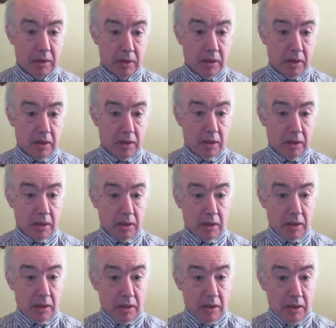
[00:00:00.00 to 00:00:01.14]
Okay,
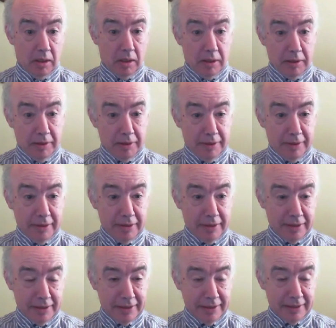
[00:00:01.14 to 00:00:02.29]
so you're
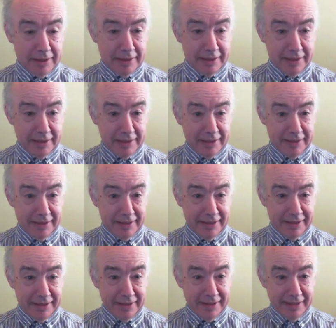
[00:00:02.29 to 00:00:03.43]
making it sound
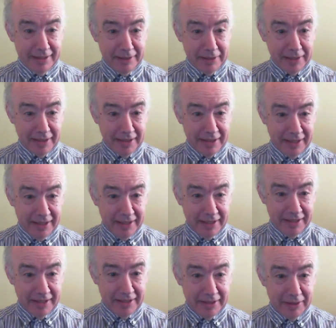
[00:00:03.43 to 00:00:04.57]
fairly simple,
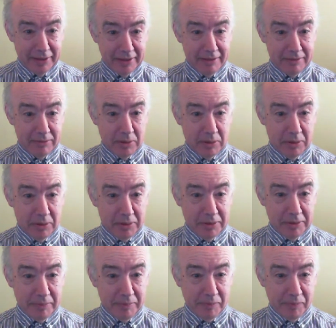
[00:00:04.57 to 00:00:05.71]
but how much
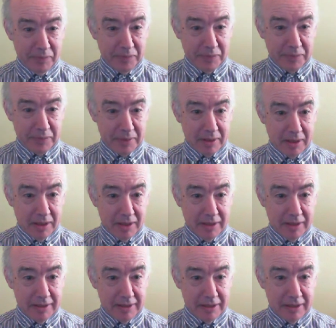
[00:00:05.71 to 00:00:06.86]
work would go
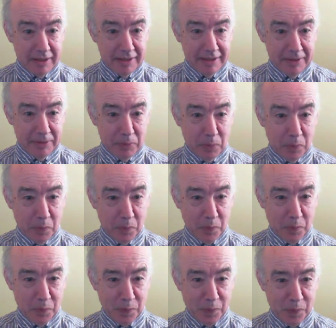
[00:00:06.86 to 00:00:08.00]
into
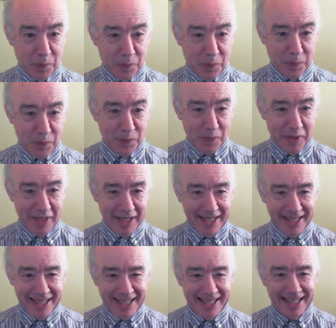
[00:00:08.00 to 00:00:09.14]
a potential
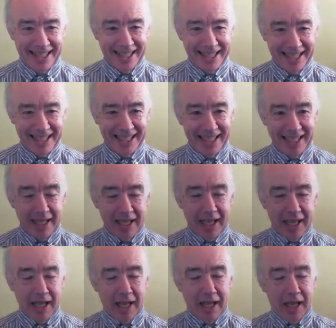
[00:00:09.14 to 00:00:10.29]
bet before you actually
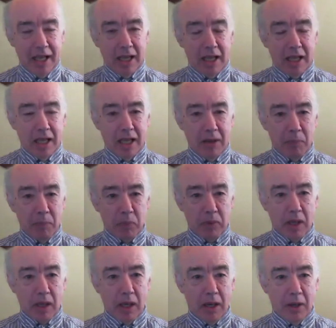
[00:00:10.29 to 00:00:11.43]
strike that bet? And do you
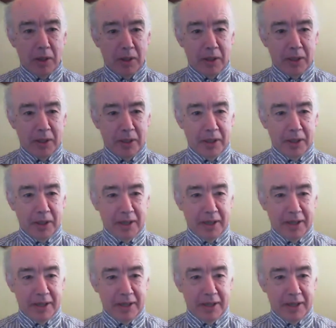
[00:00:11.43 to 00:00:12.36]
even call them bets?